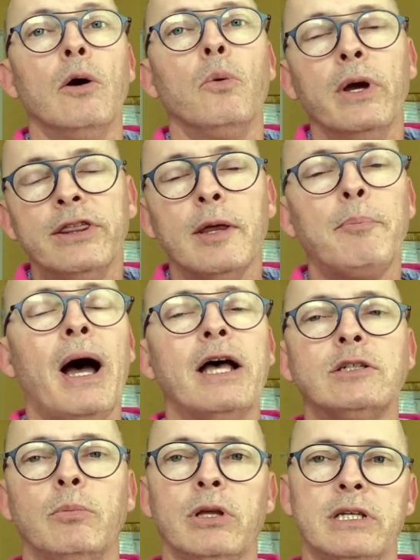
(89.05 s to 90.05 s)
with the
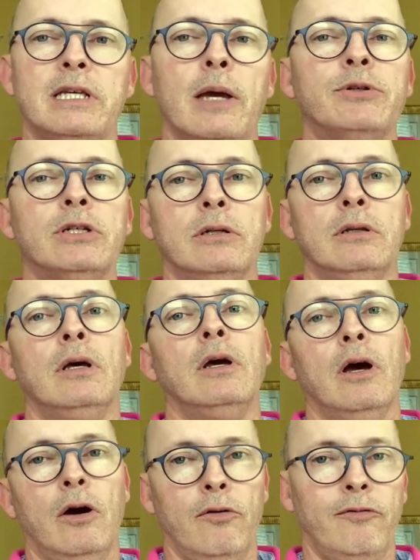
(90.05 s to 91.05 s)
possible exception
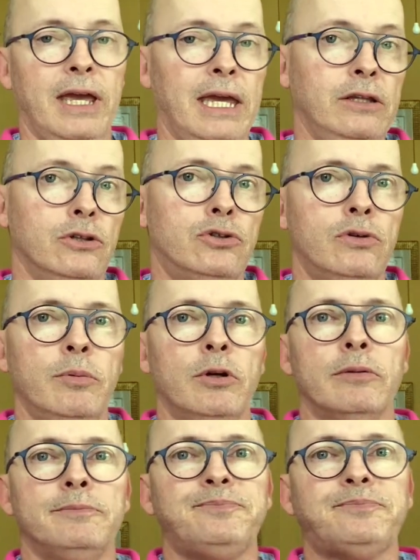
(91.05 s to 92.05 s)
of a distributor.